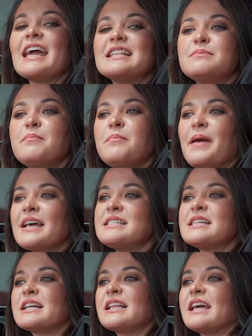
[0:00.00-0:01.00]
It's
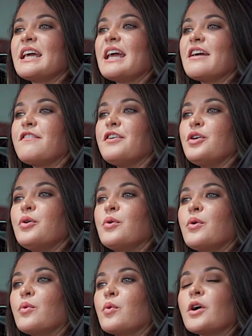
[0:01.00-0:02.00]
basically if
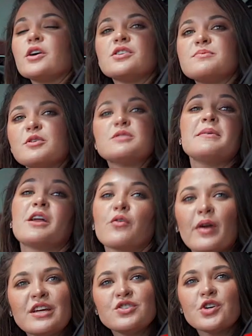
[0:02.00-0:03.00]
you were supposed to be on a
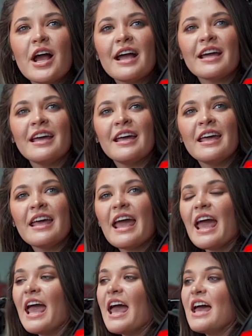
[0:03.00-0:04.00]
racetrack
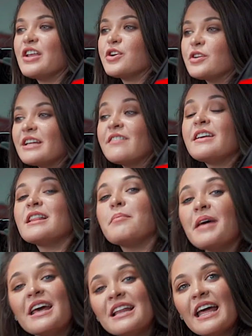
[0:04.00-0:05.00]
and you're leaving the
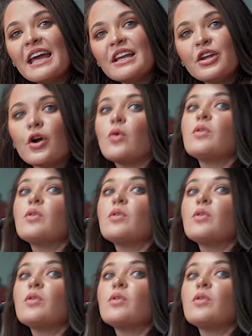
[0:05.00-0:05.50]
pit lane, you're